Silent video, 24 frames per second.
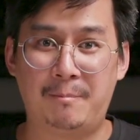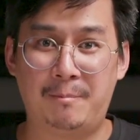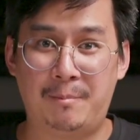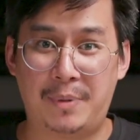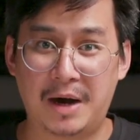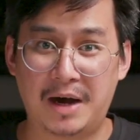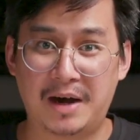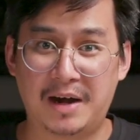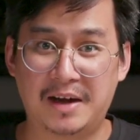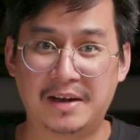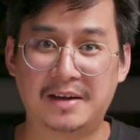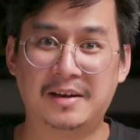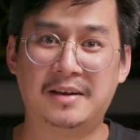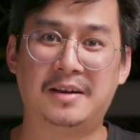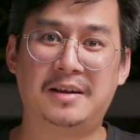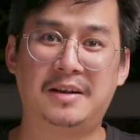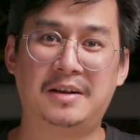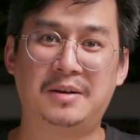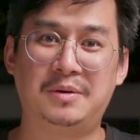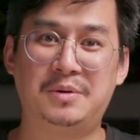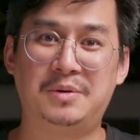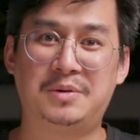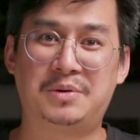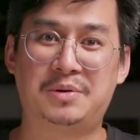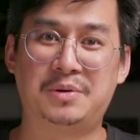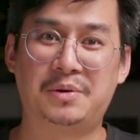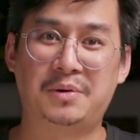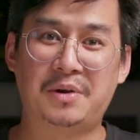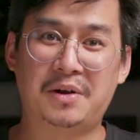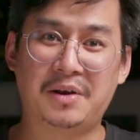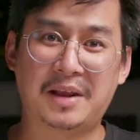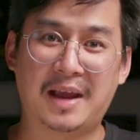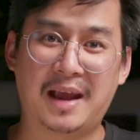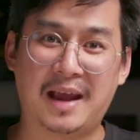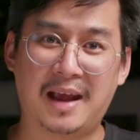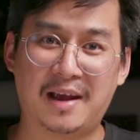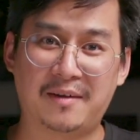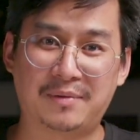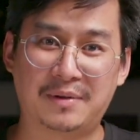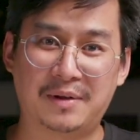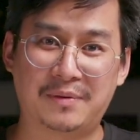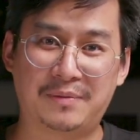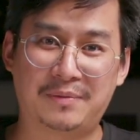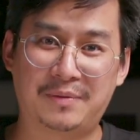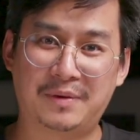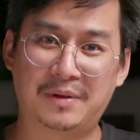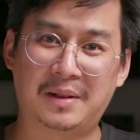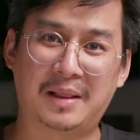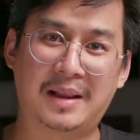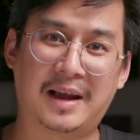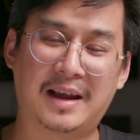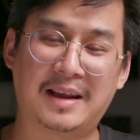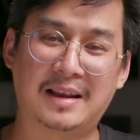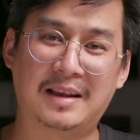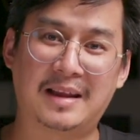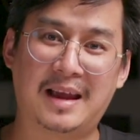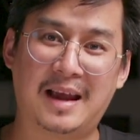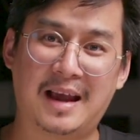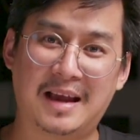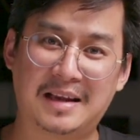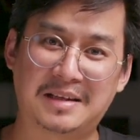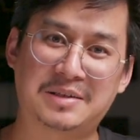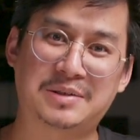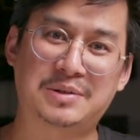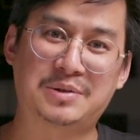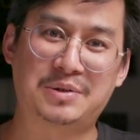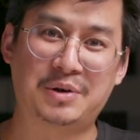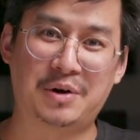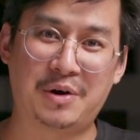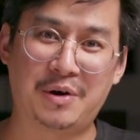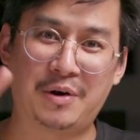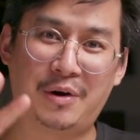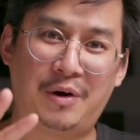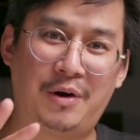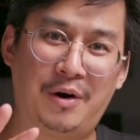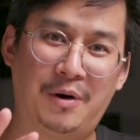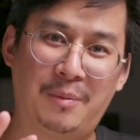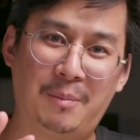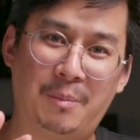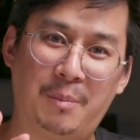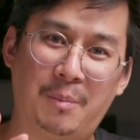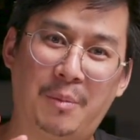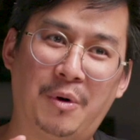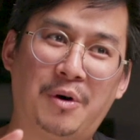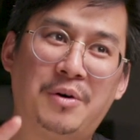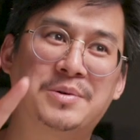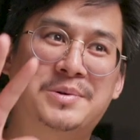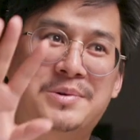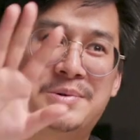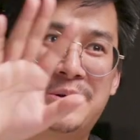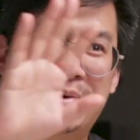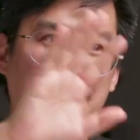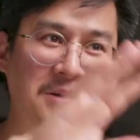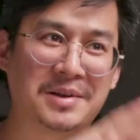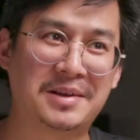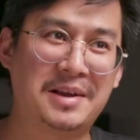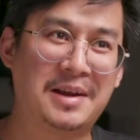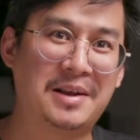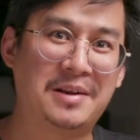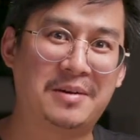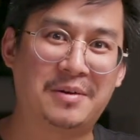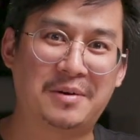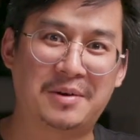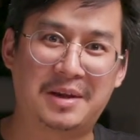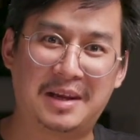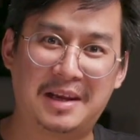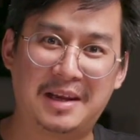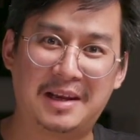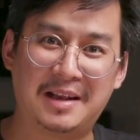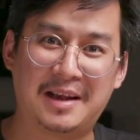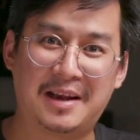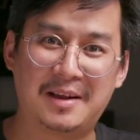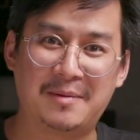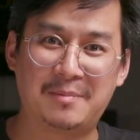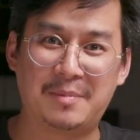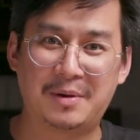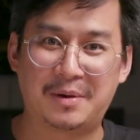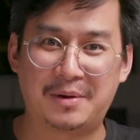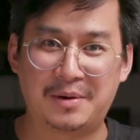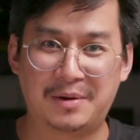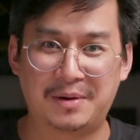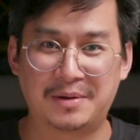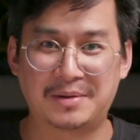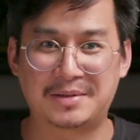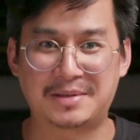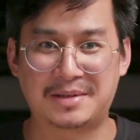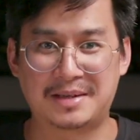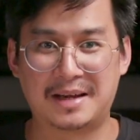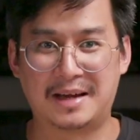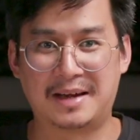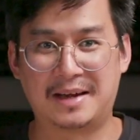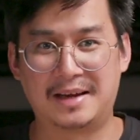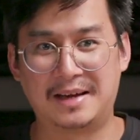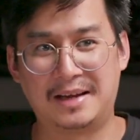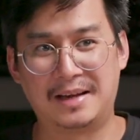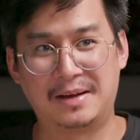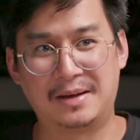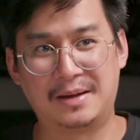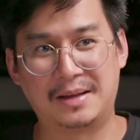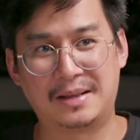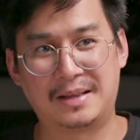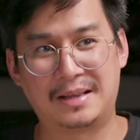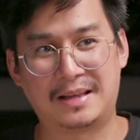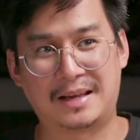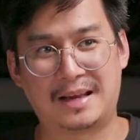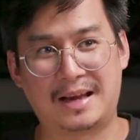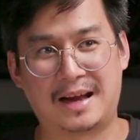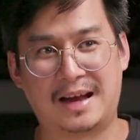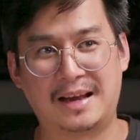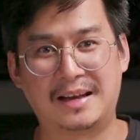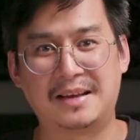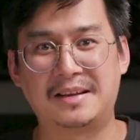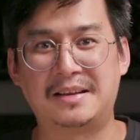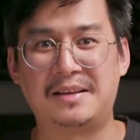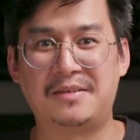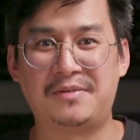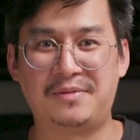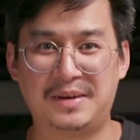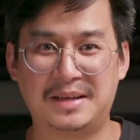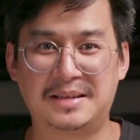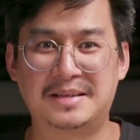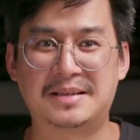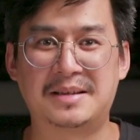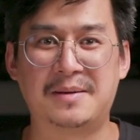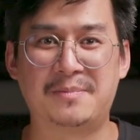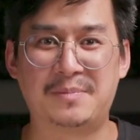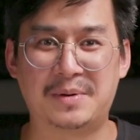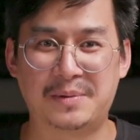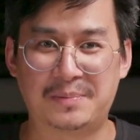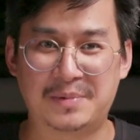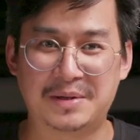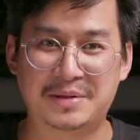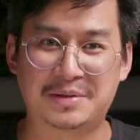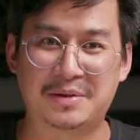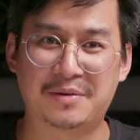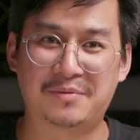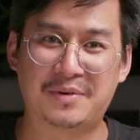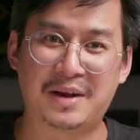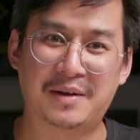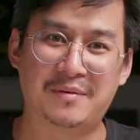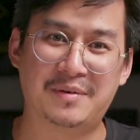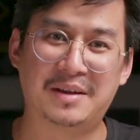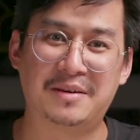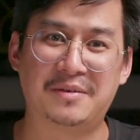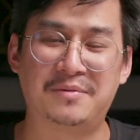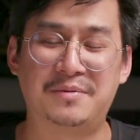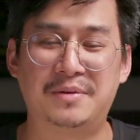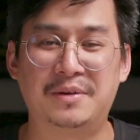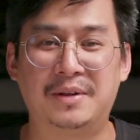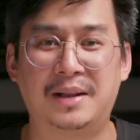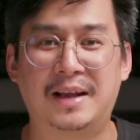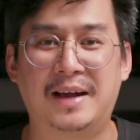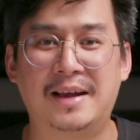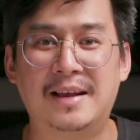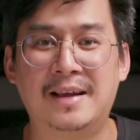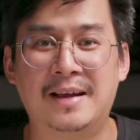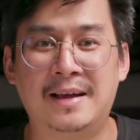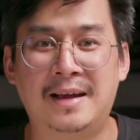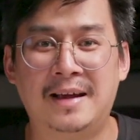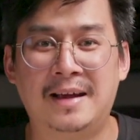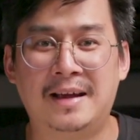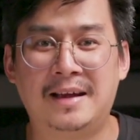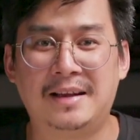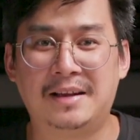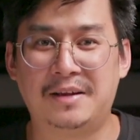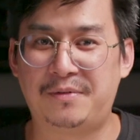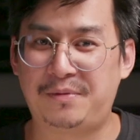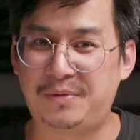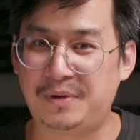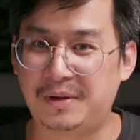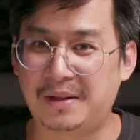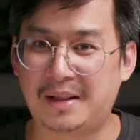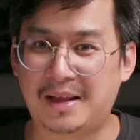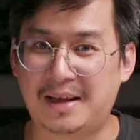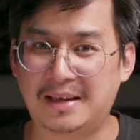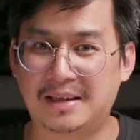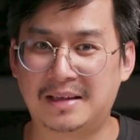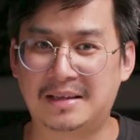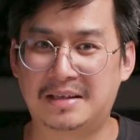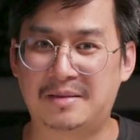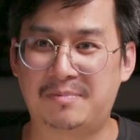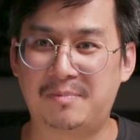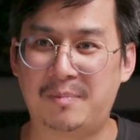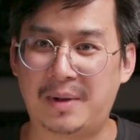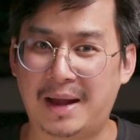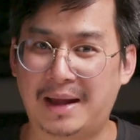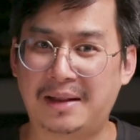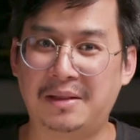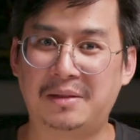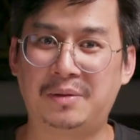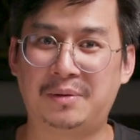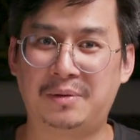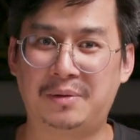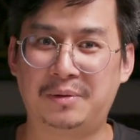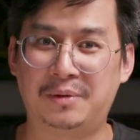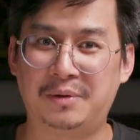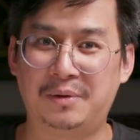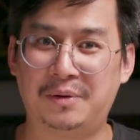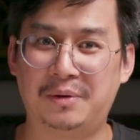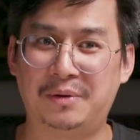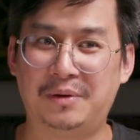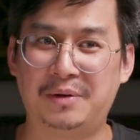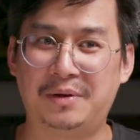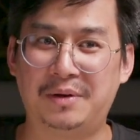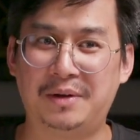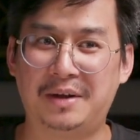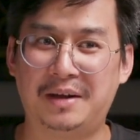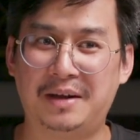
But you should not have the fill light as strong or more stronger than your key light, because it kind of defeats the purpose of having a fill light. The fill light is meant to